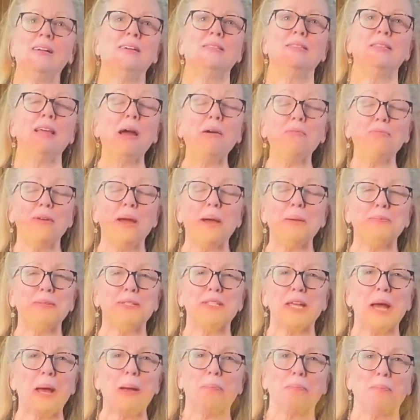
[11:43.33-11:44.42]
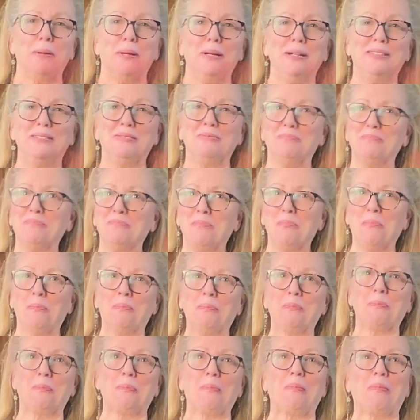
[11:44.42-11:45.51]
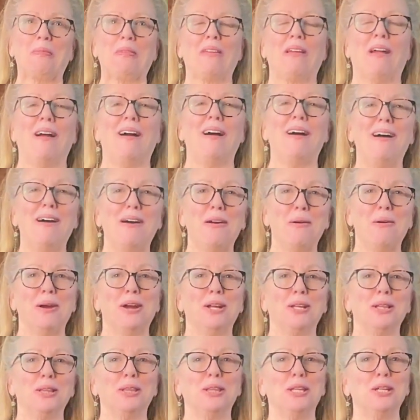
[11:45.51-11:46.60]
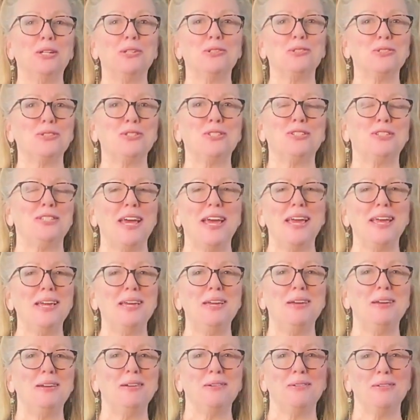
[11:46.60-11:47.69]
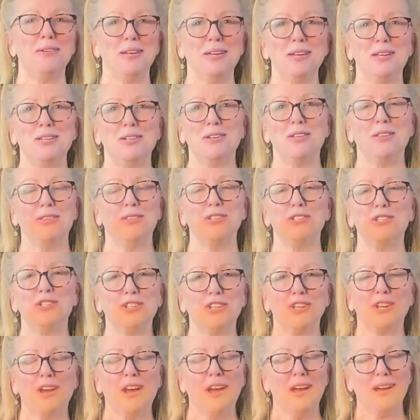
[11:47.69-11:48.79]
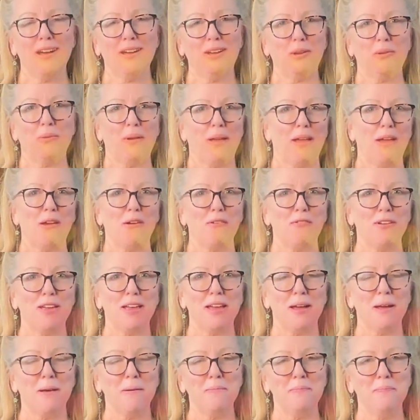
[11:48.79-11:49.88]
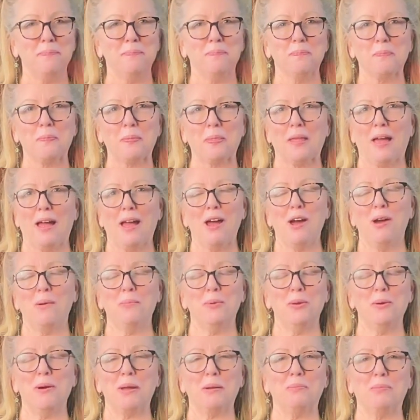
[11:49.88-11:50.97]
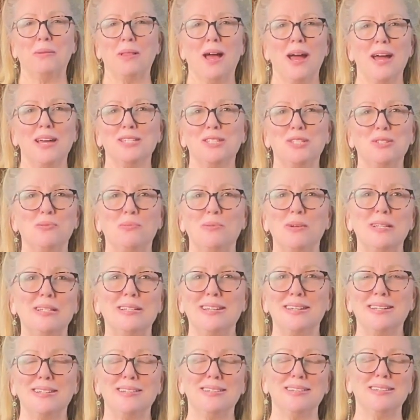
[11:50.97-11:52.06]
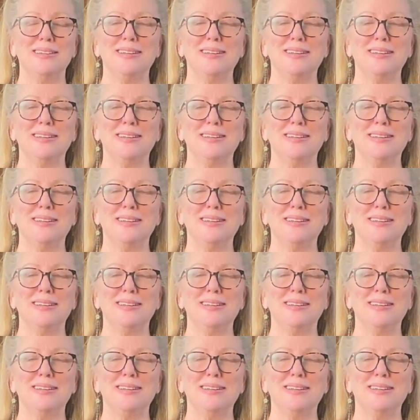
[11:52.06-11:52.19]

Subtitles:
that wraps up our little stay here in the Chicago area. I hope you had a blast. We did.